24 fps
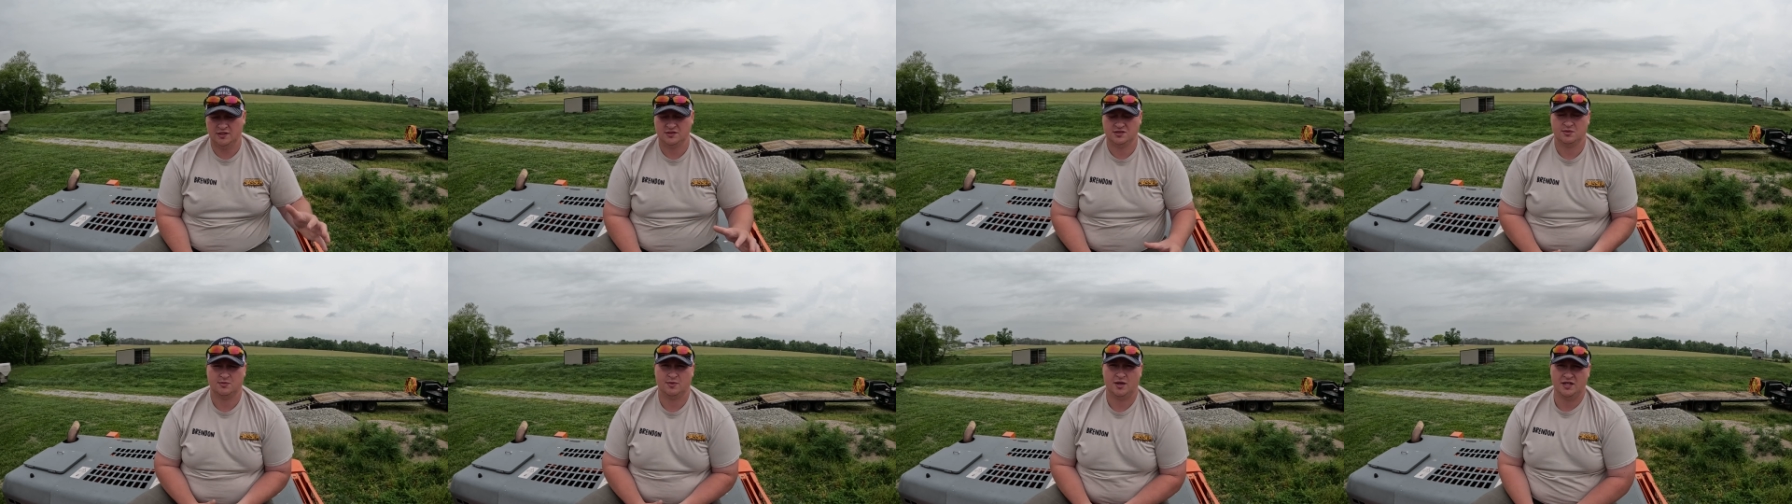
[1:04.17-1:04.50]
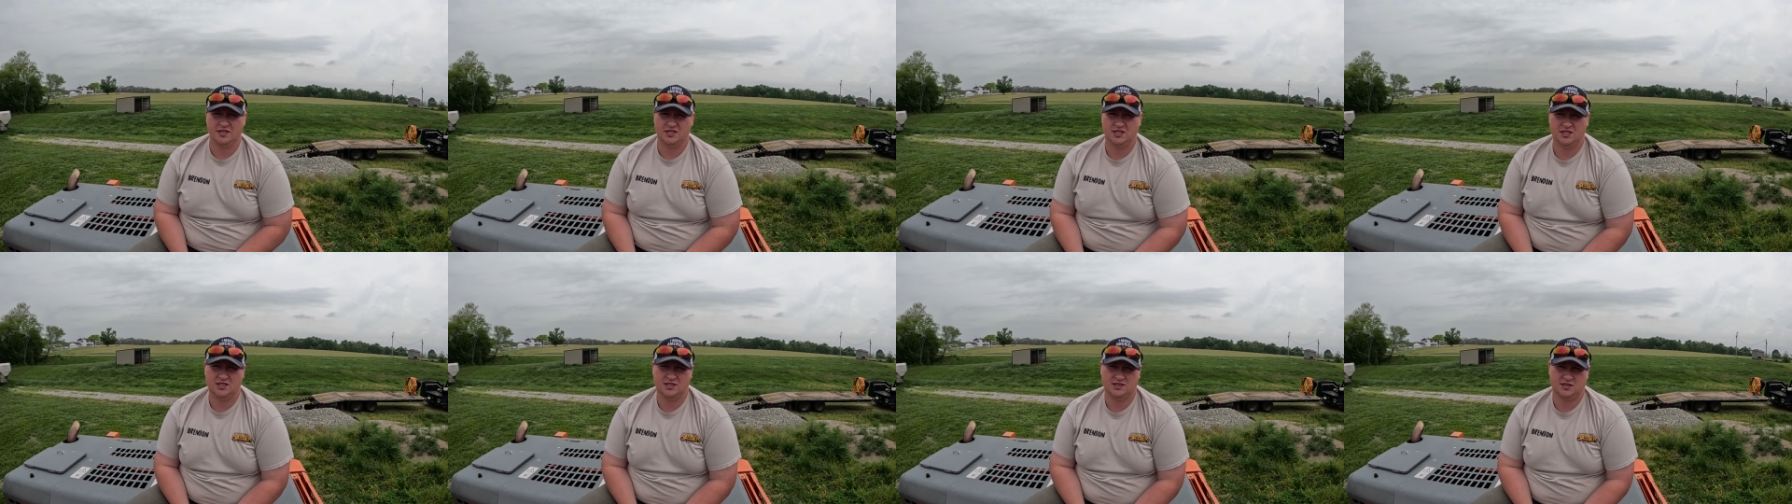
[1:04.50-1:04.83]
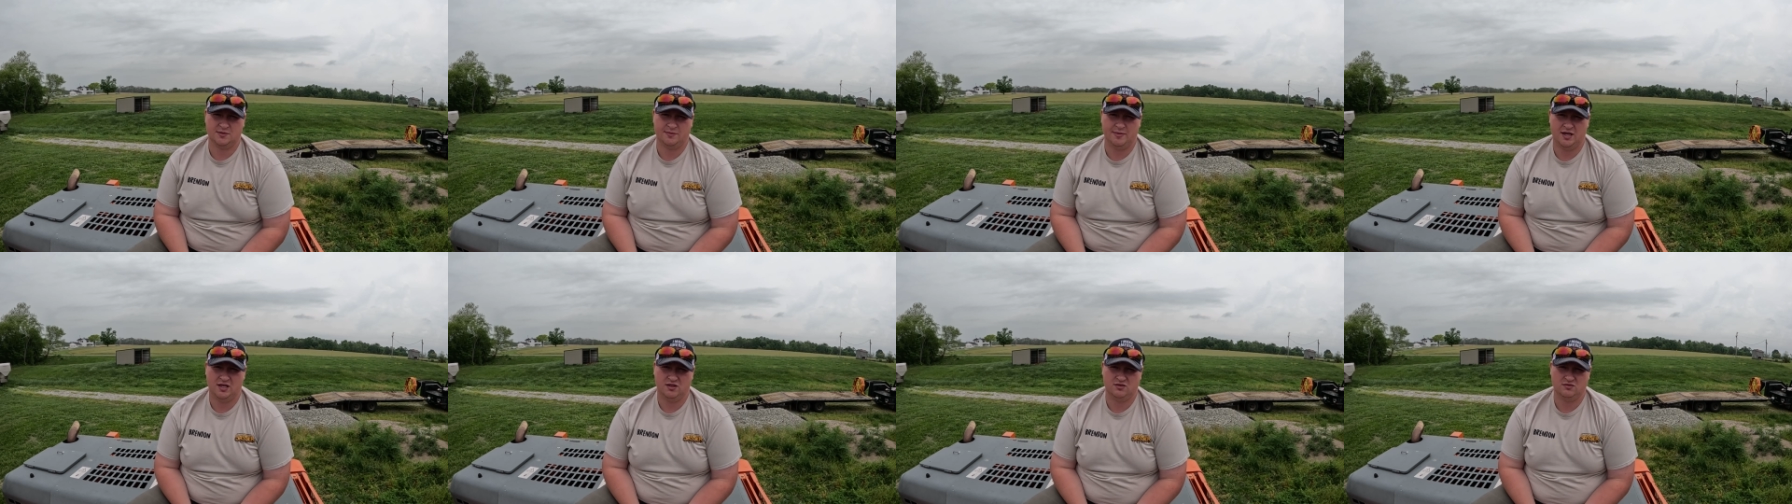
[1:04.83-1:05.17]
had some ideas
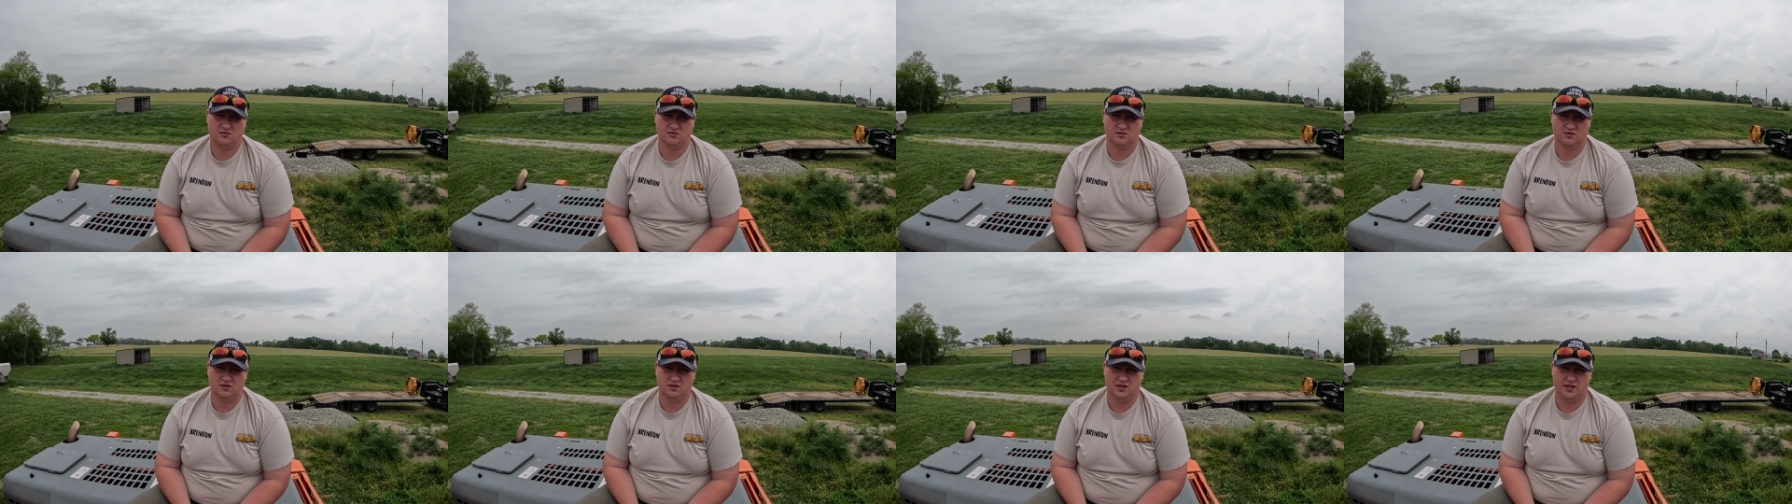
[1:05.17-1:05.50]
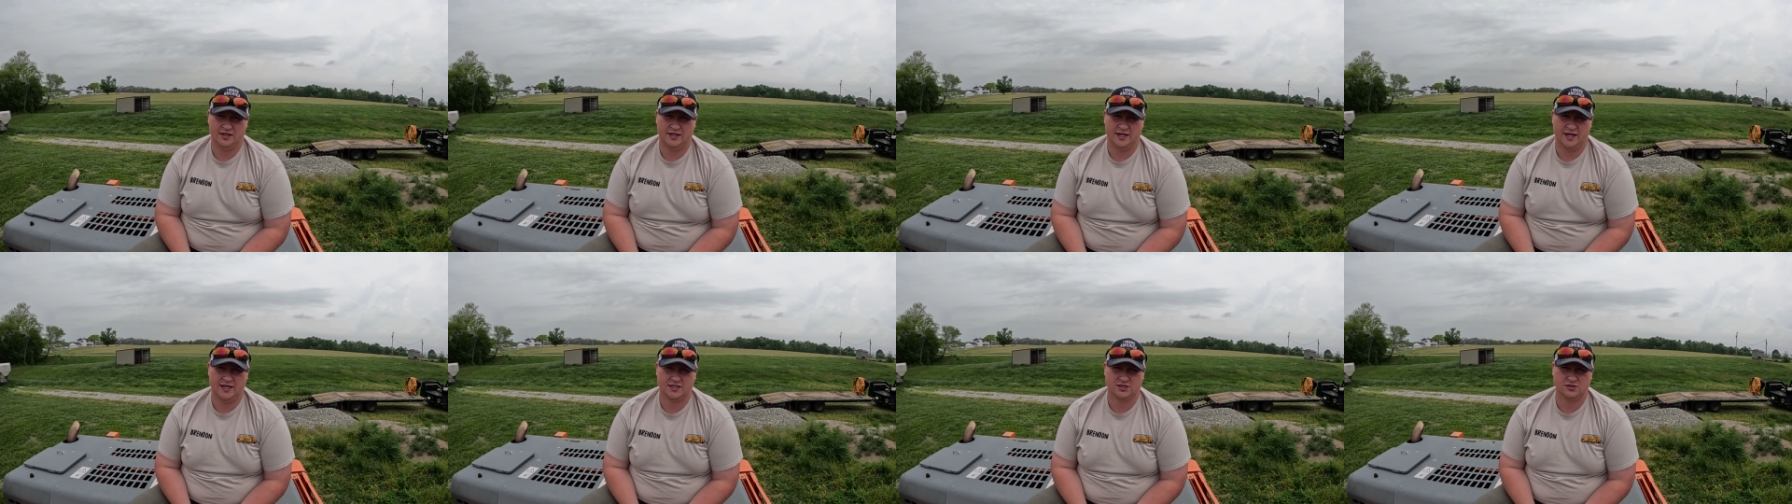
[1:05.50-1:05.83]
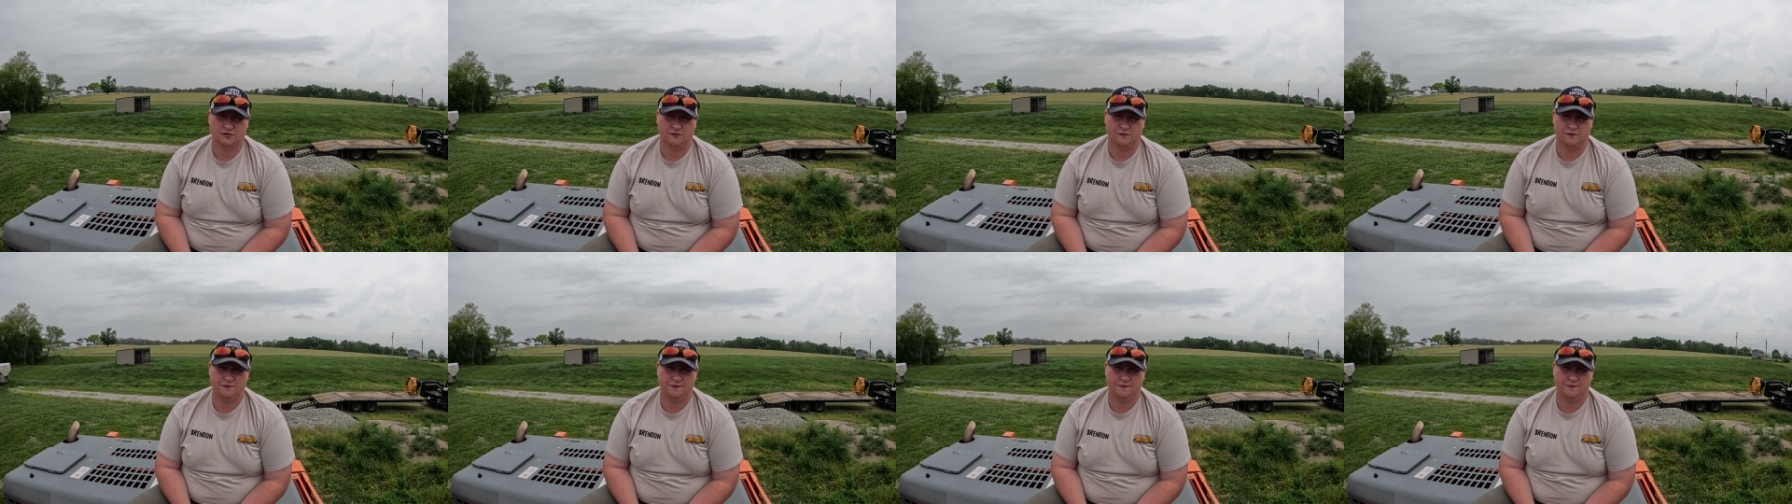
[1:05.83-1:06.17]
about like
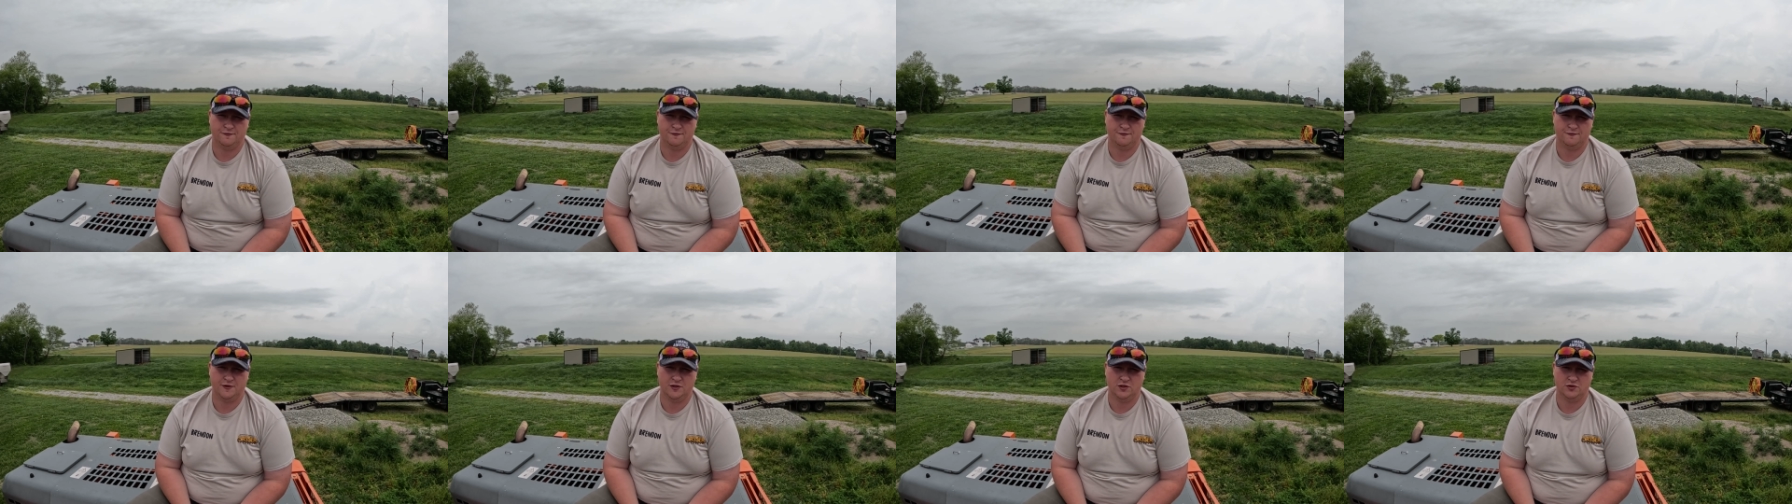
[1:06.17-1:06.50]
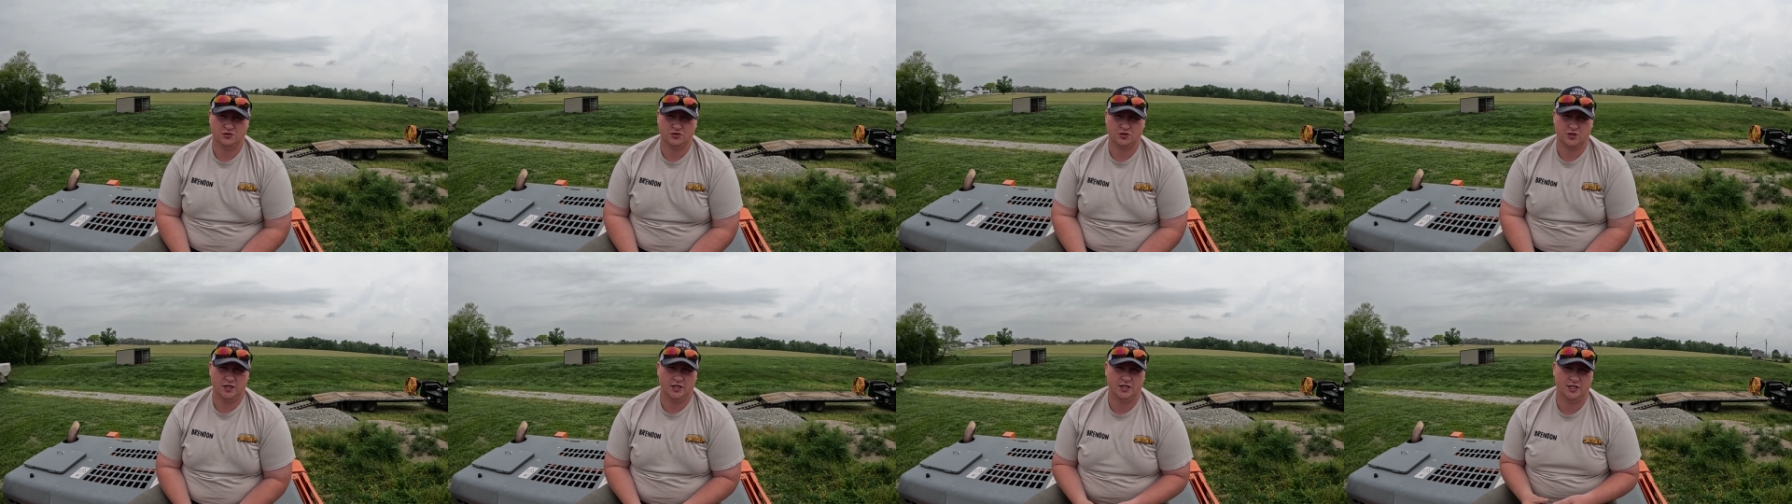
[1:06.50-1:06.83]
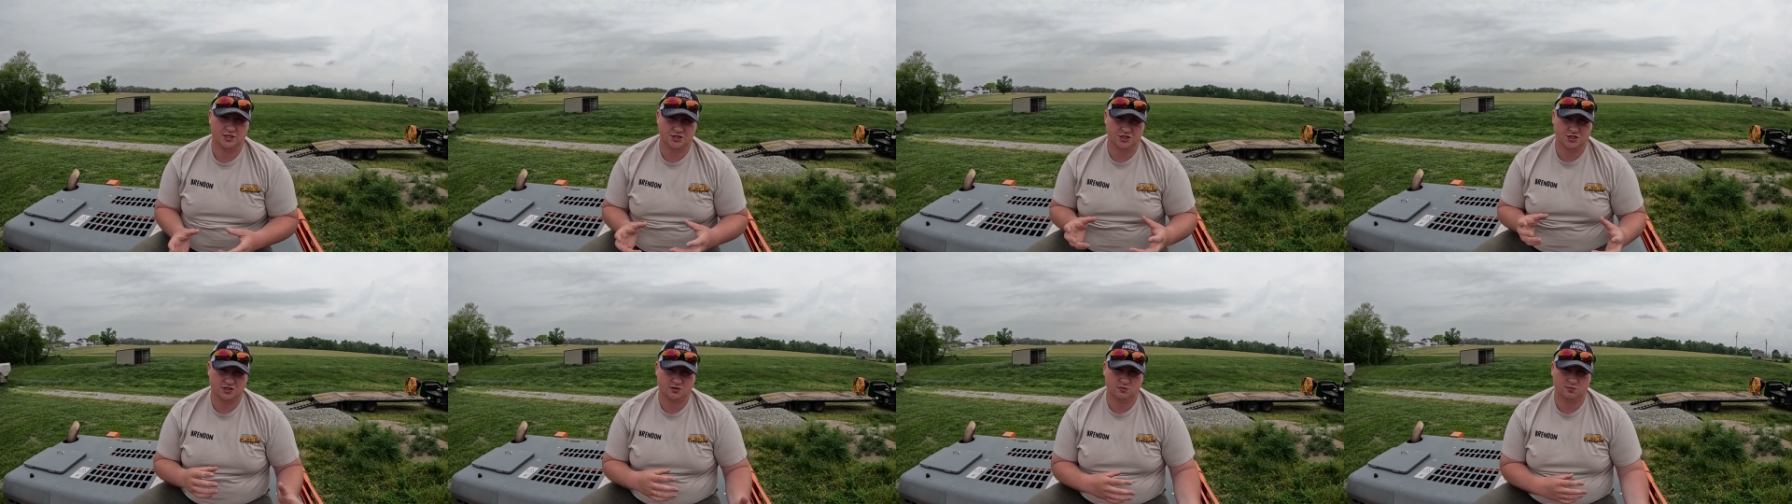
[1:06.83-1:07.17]
actual field
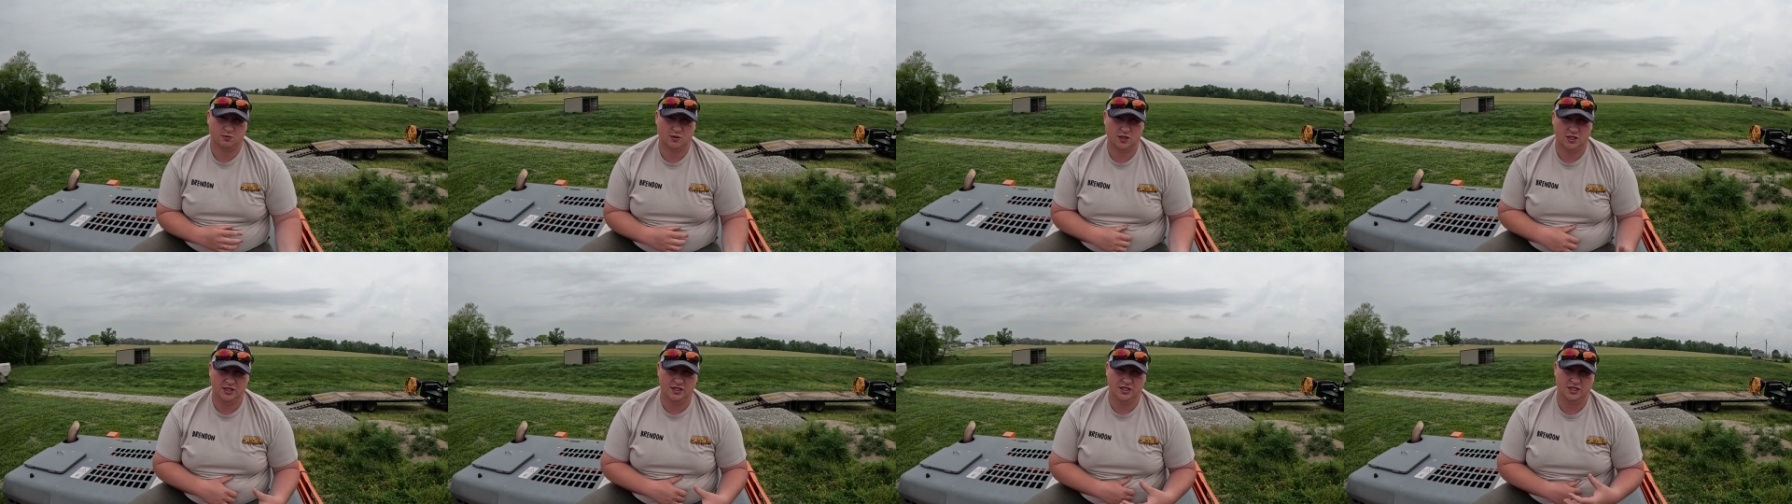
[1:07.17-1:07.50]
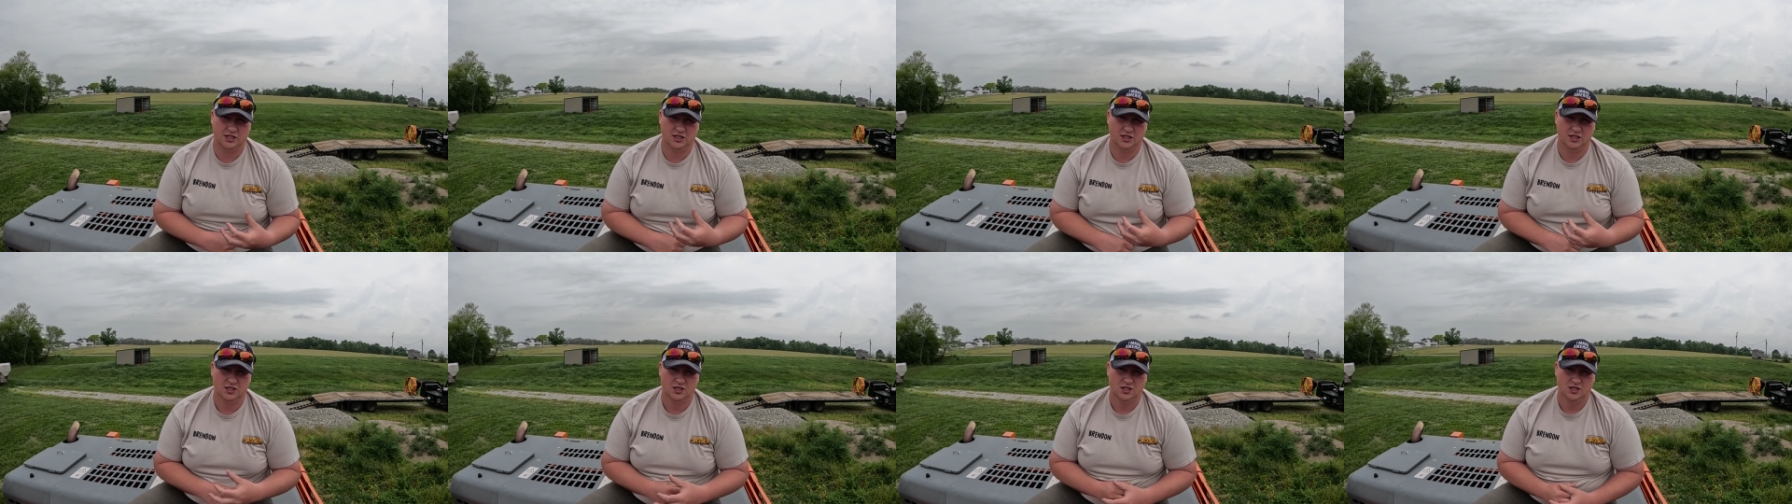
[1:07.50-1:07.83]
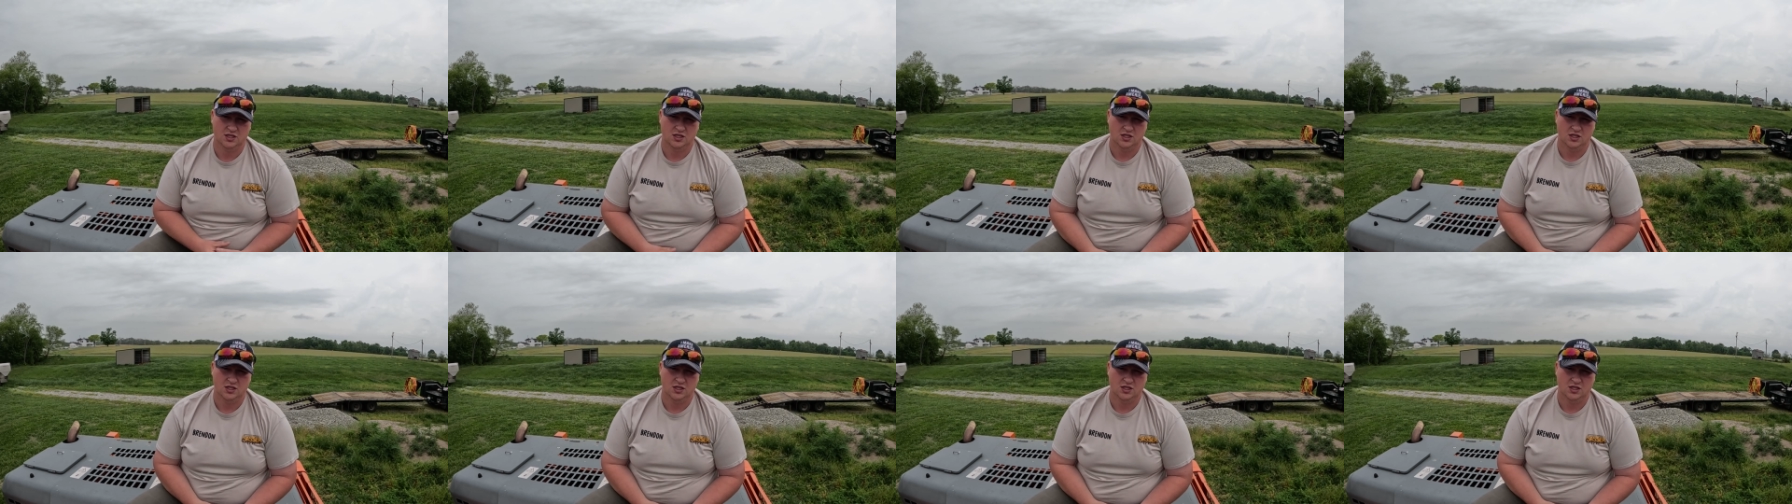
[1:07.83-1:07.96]
drainage, explaining,